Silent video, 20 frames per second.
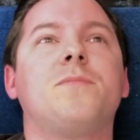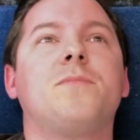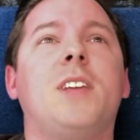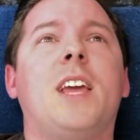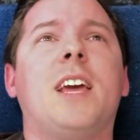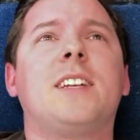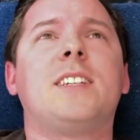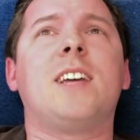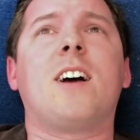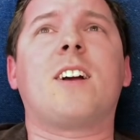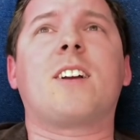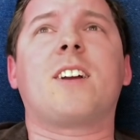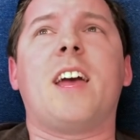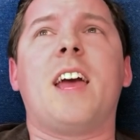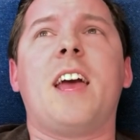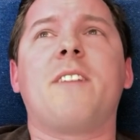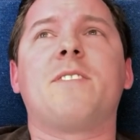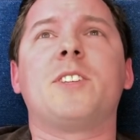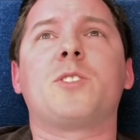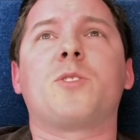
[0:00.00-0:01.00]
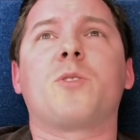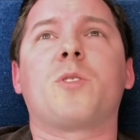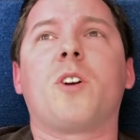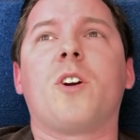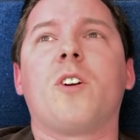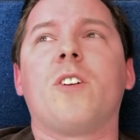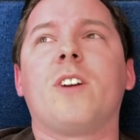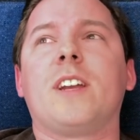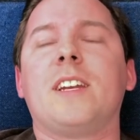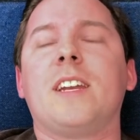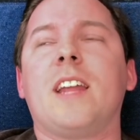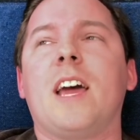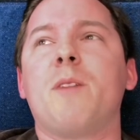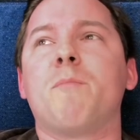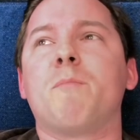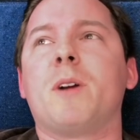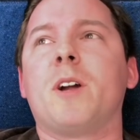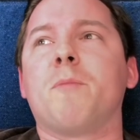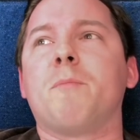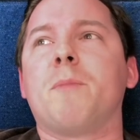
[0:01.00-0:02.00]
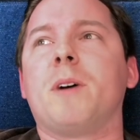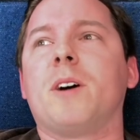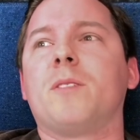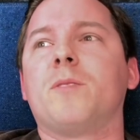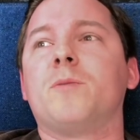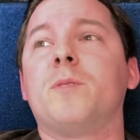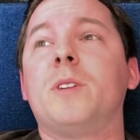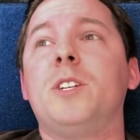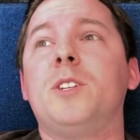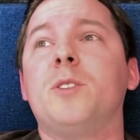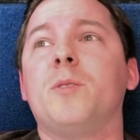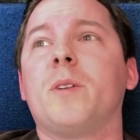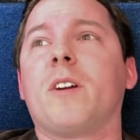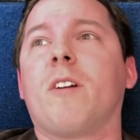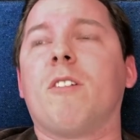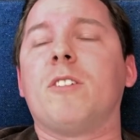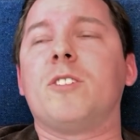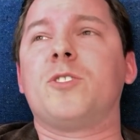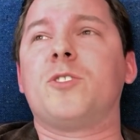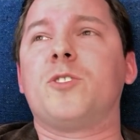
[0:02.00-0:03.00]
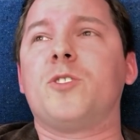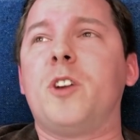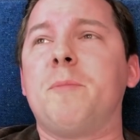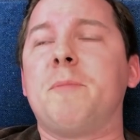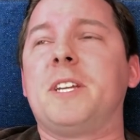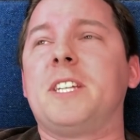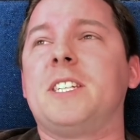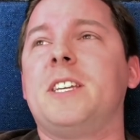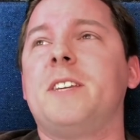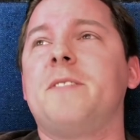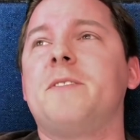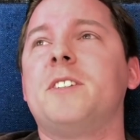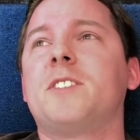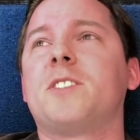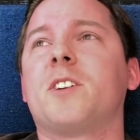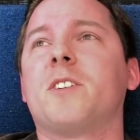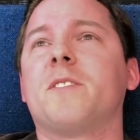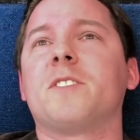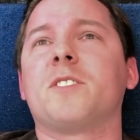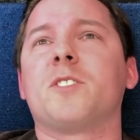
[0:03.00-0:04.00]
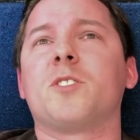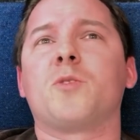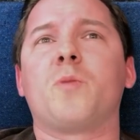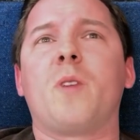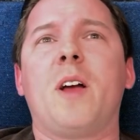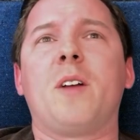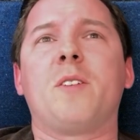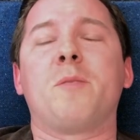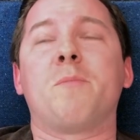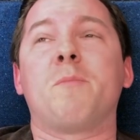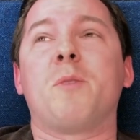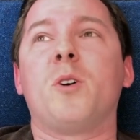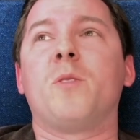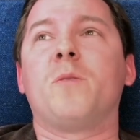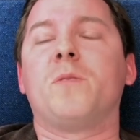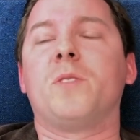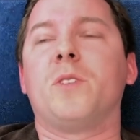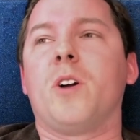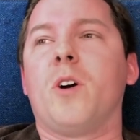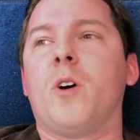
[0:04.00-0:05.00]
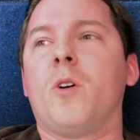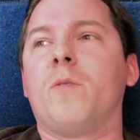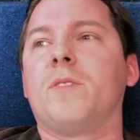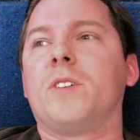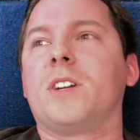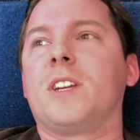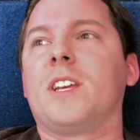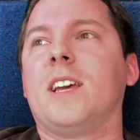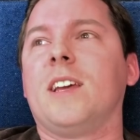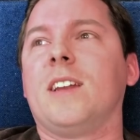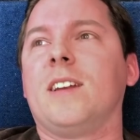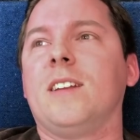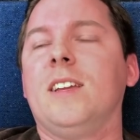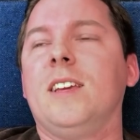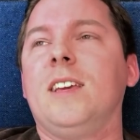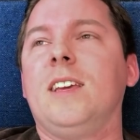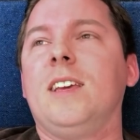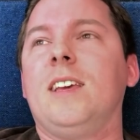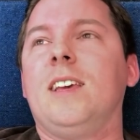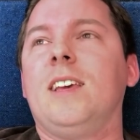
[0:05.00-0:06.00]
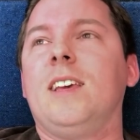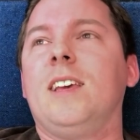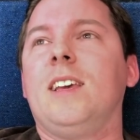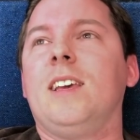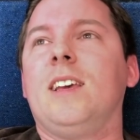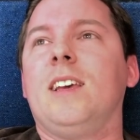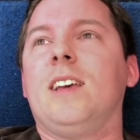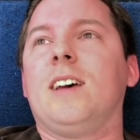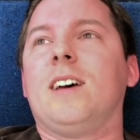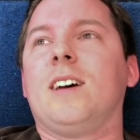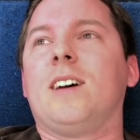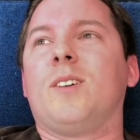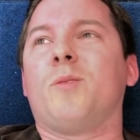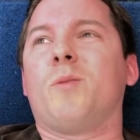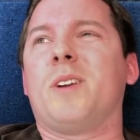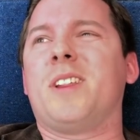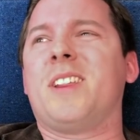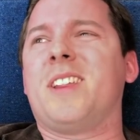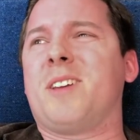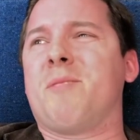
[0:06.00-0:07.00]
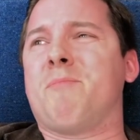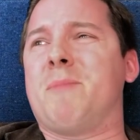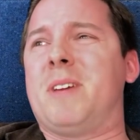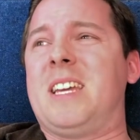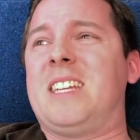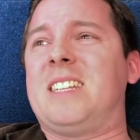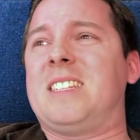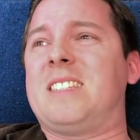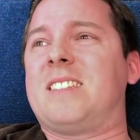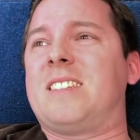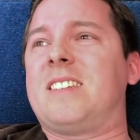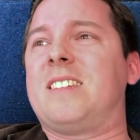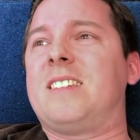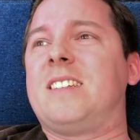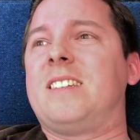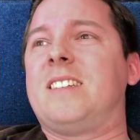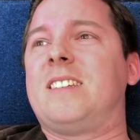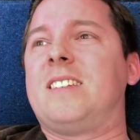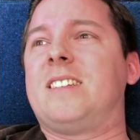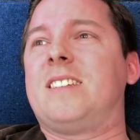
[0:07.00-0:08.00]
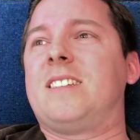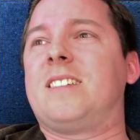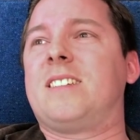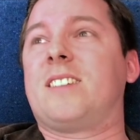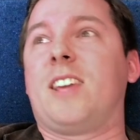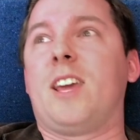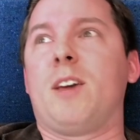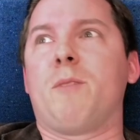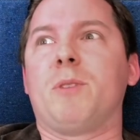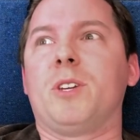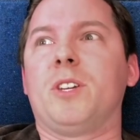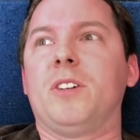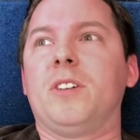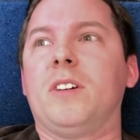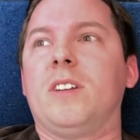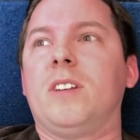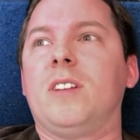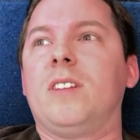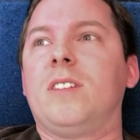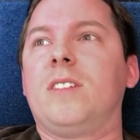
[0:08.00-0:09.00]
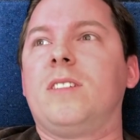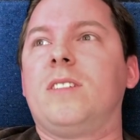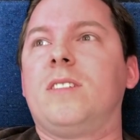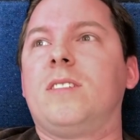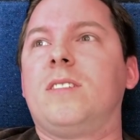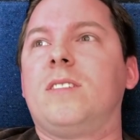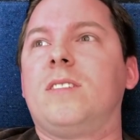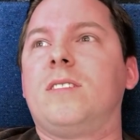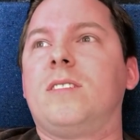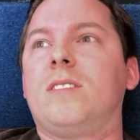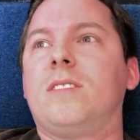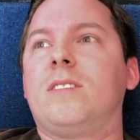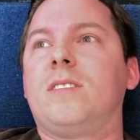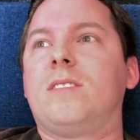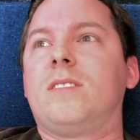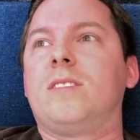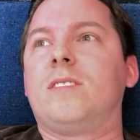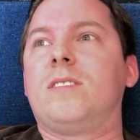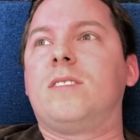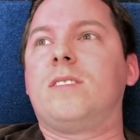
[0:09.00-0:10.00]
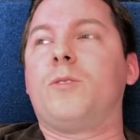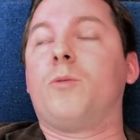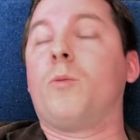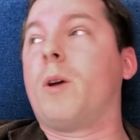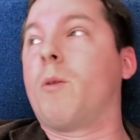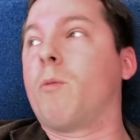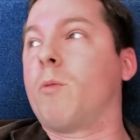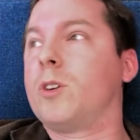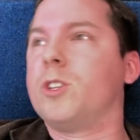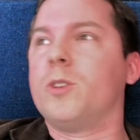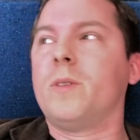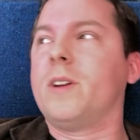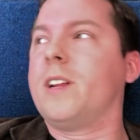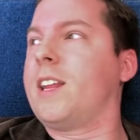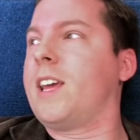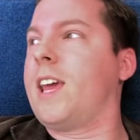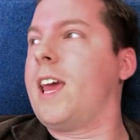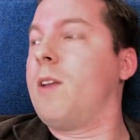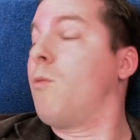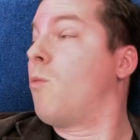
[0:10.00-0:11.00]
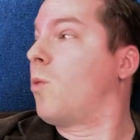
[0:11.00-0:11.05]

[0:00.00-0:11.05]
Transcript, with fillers: Yeah, Doc, I have this recurring nightmare about redoing our streaming TV services roundup over and over again. What do you think it means? Can't be good. Wait, we're doing it again?